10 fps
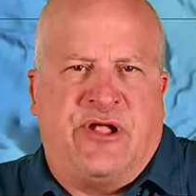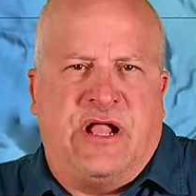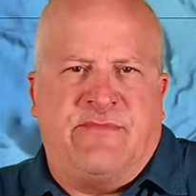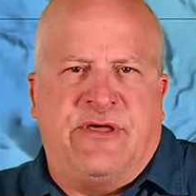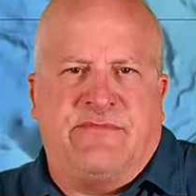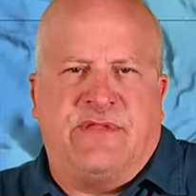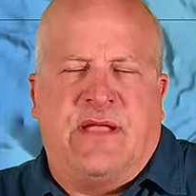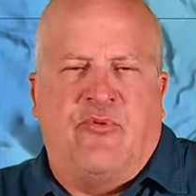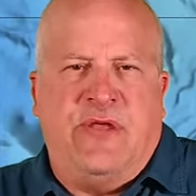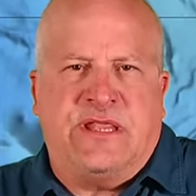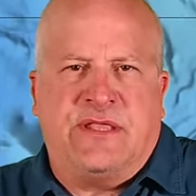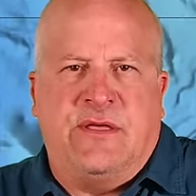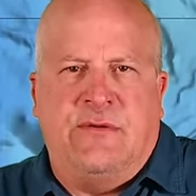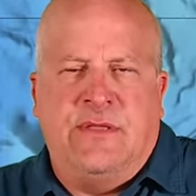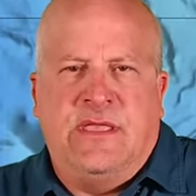talked about a couple weeks
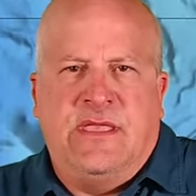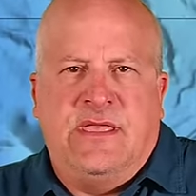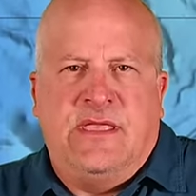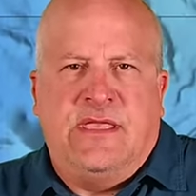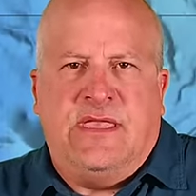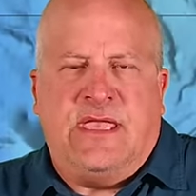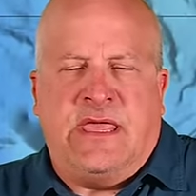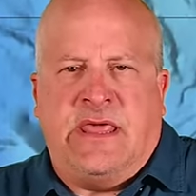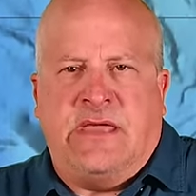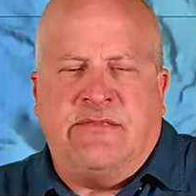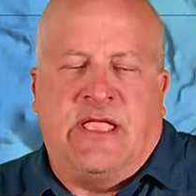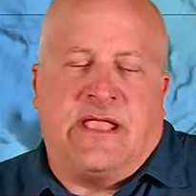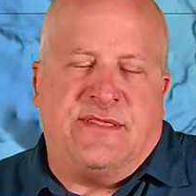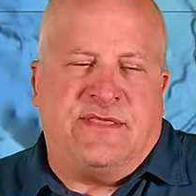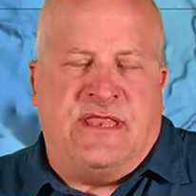ago. And I,
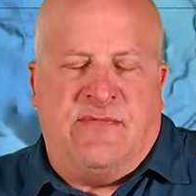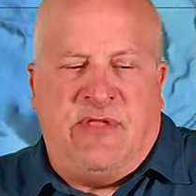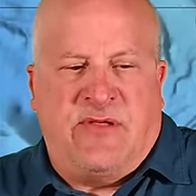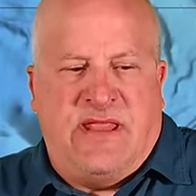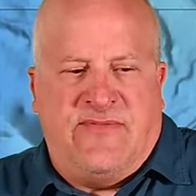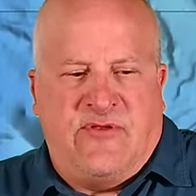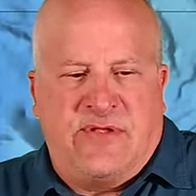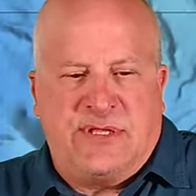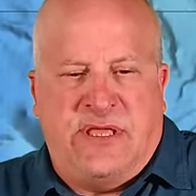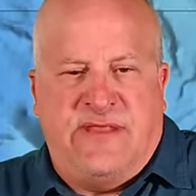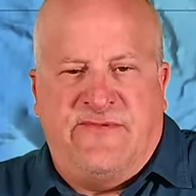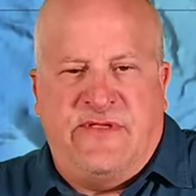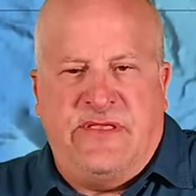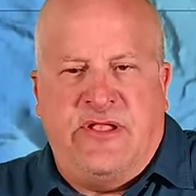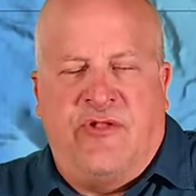like I said, that'd be great if they were a sign of
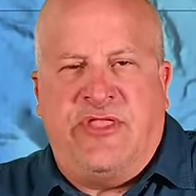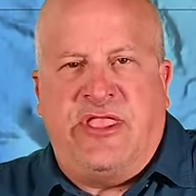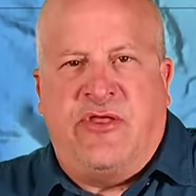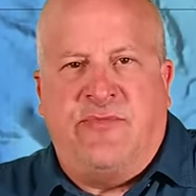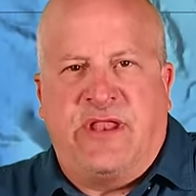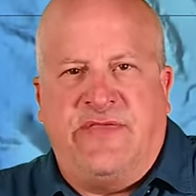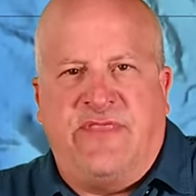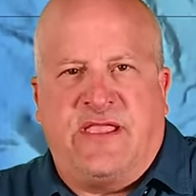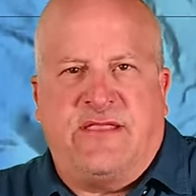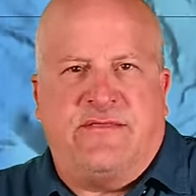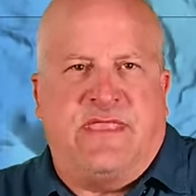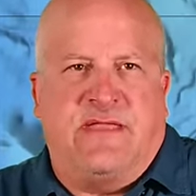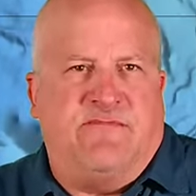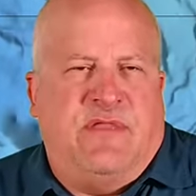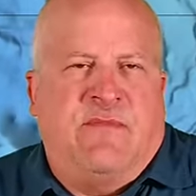El Nino, but I think
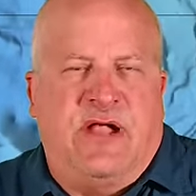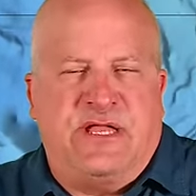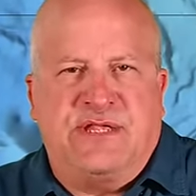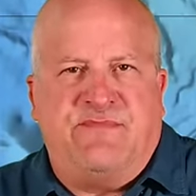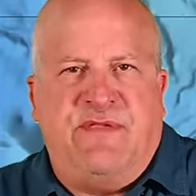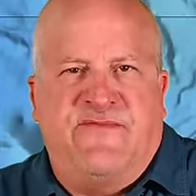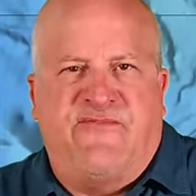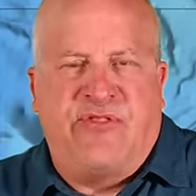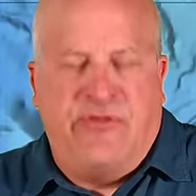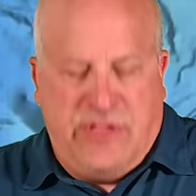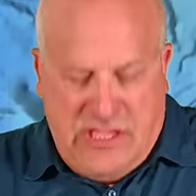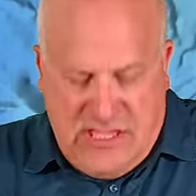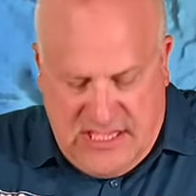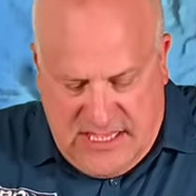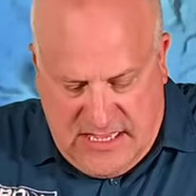it might just be a fluke
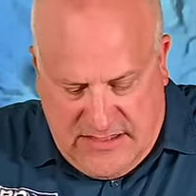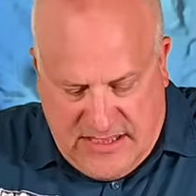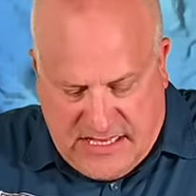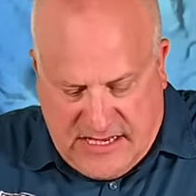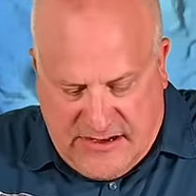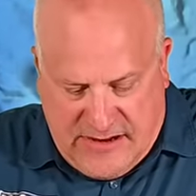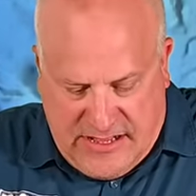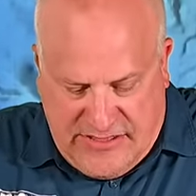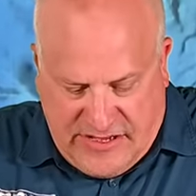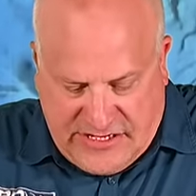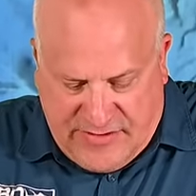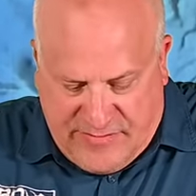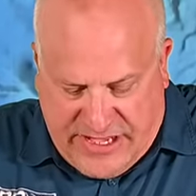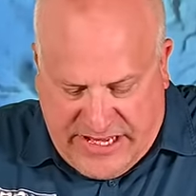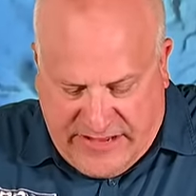that they're
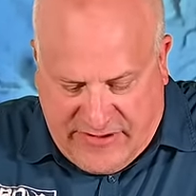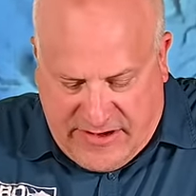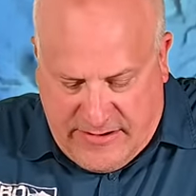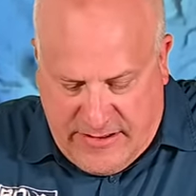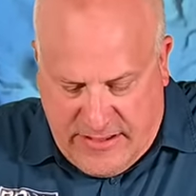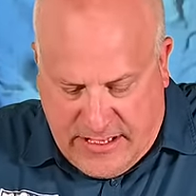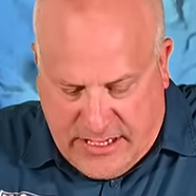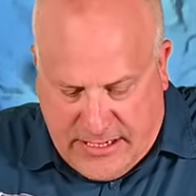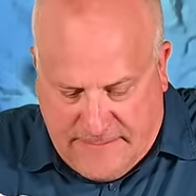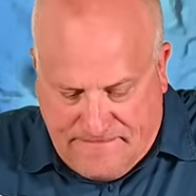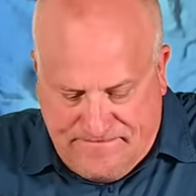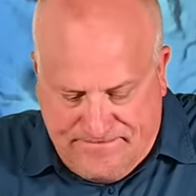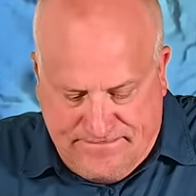biting there. So